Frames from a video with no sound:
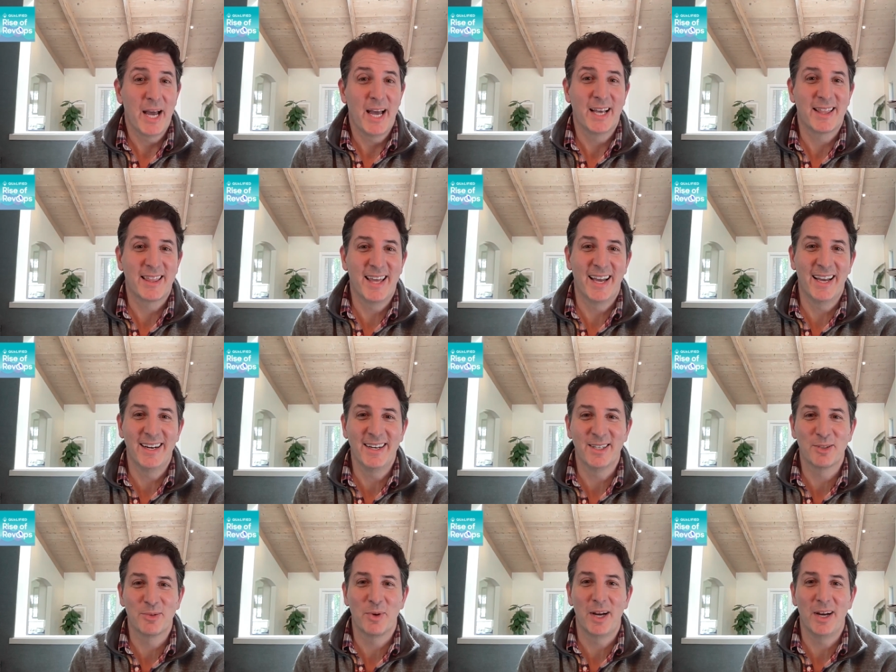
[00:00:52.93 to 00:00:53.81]
back
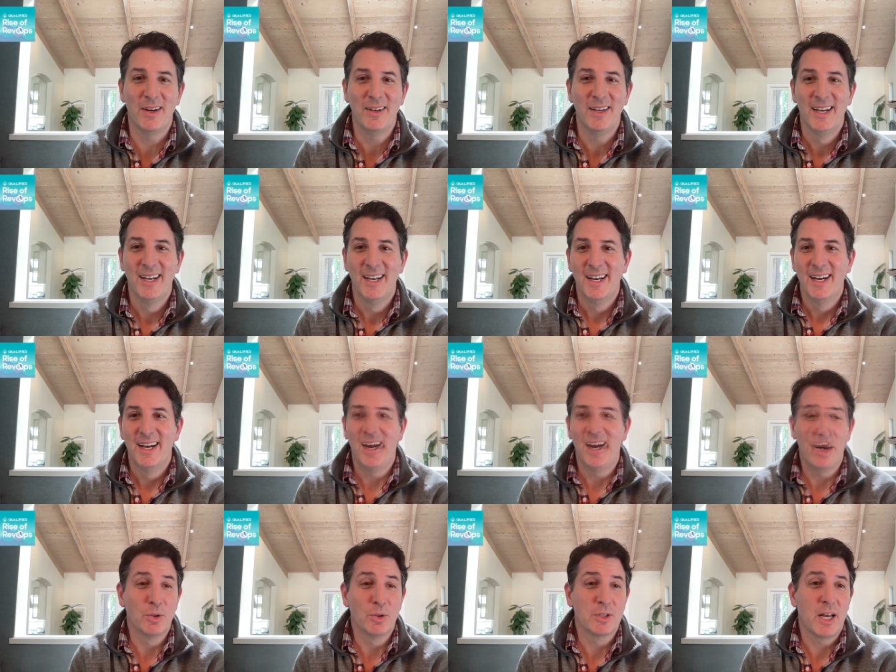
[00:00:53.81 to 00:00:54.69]
then as well.
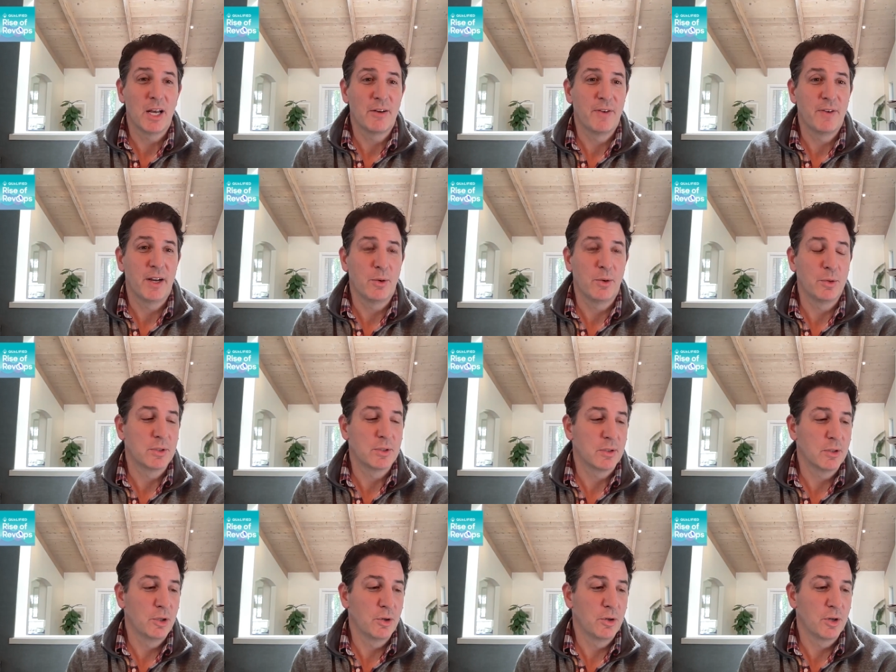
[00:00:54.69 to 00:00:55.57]
And it was a lot of fun. It
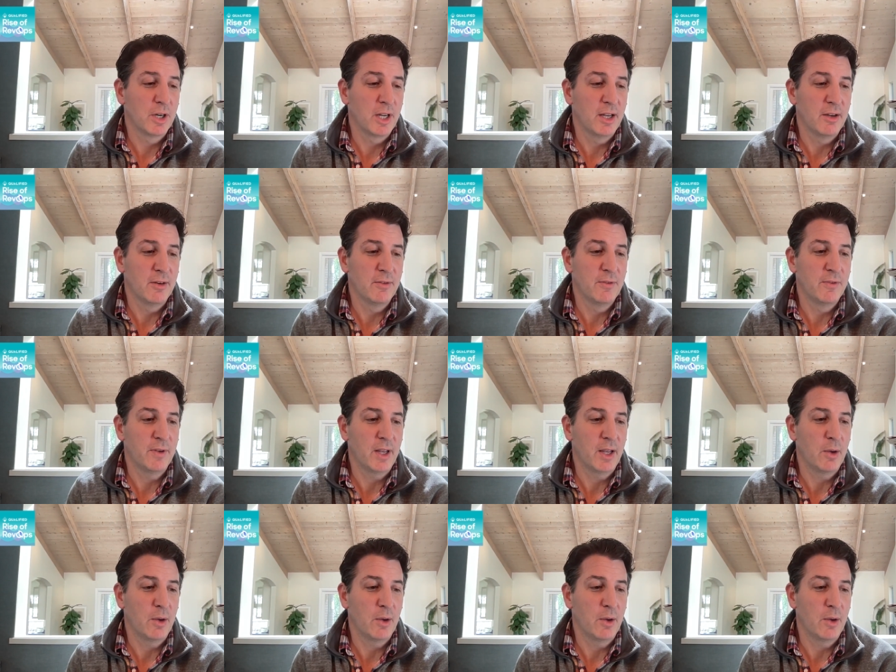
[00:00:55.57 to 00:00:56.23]
was lucrative.